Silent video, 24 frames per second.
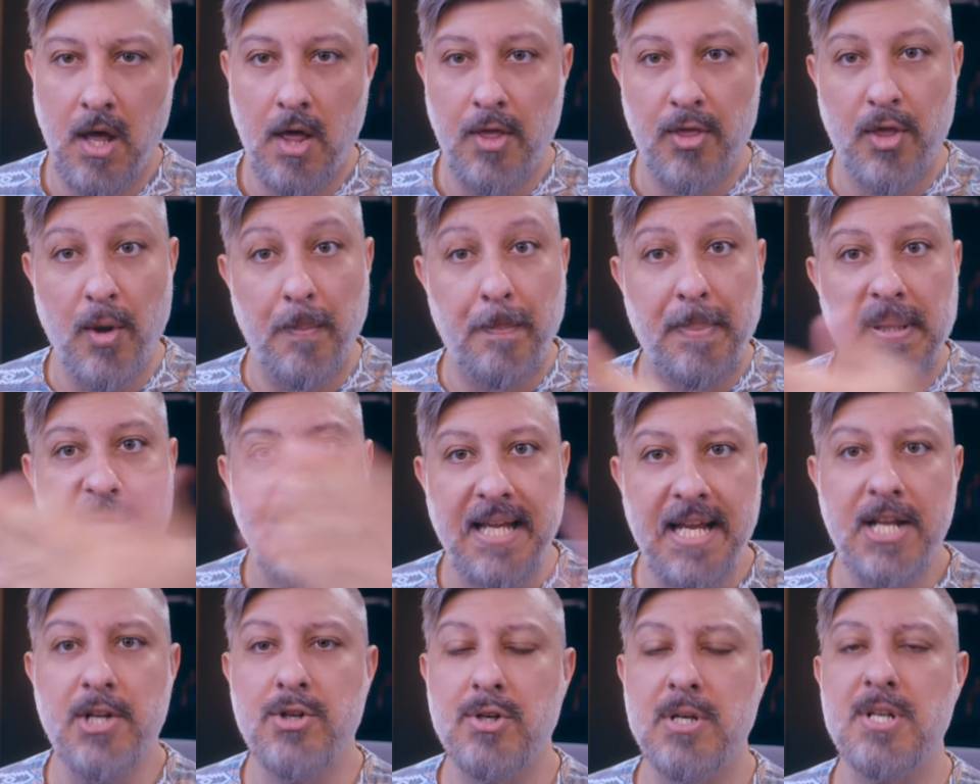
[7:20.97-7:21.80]
The
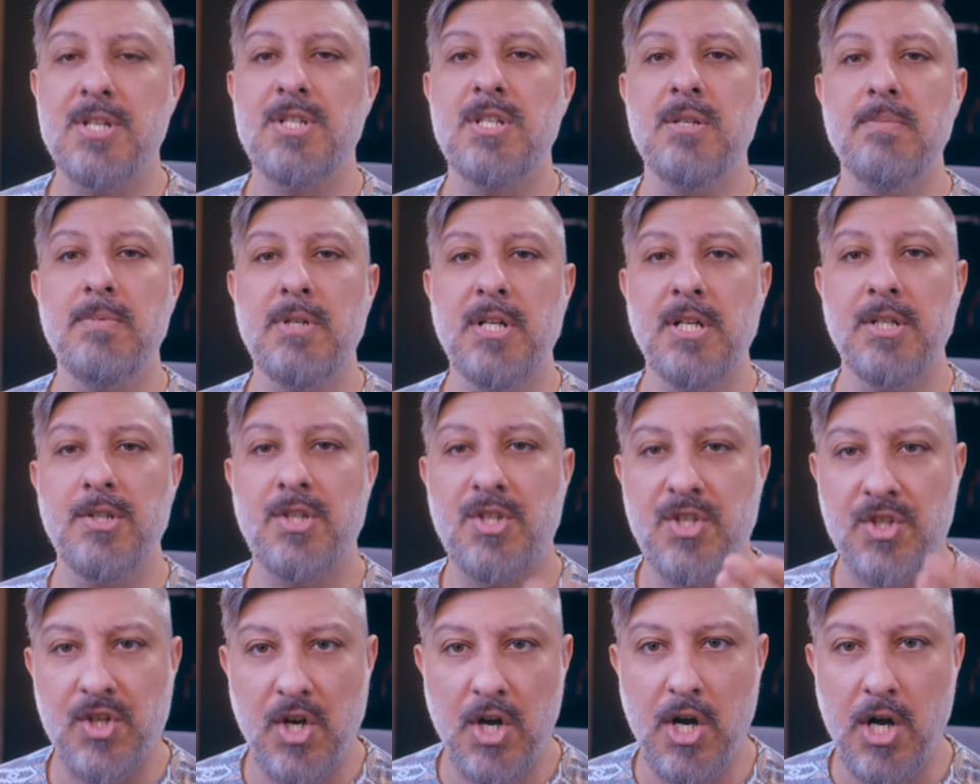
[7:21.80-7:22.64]
plagiarism
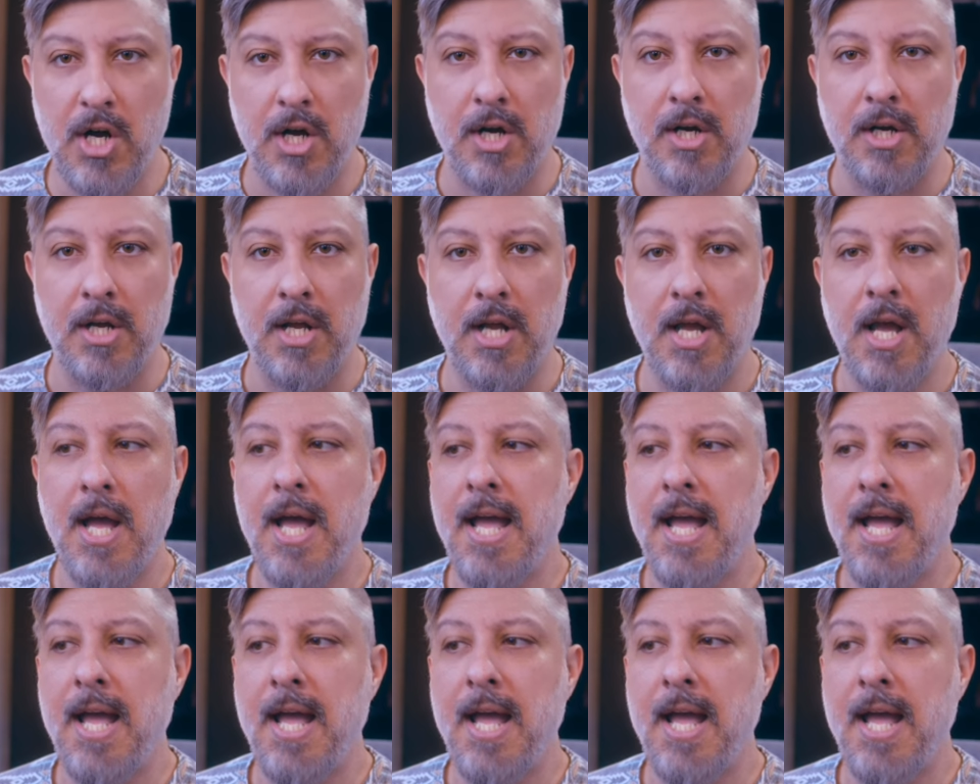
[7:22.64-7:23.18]
concern